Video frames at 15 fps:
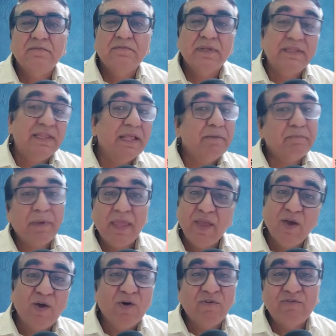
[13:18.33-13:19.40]
but they pay
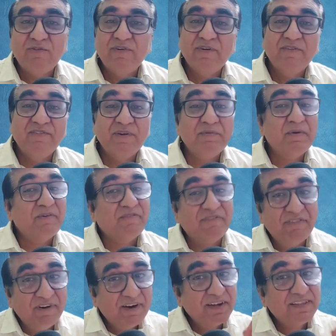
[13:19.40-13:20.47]
off will be
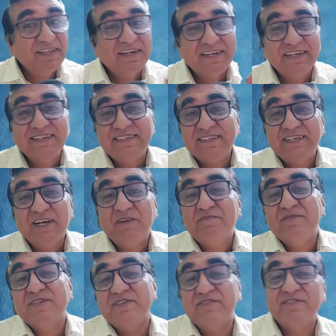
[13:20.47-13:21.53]
worth it in
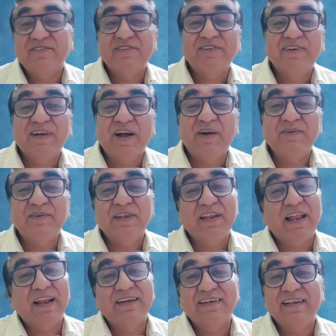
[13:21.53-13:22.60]
terms of
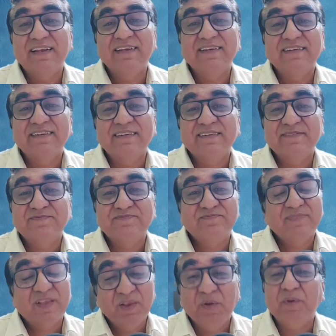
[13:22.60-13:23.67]
counteracting
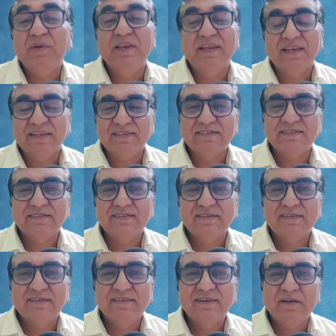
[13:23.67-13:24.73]
loneliness.
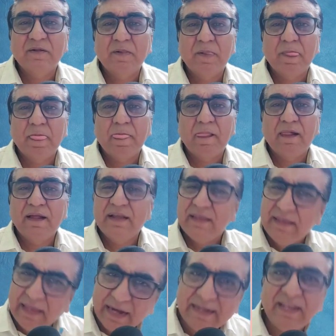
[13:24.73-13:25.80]

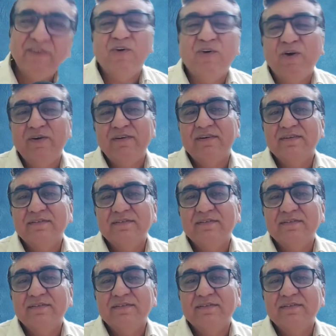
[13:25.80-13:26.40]
Get involved.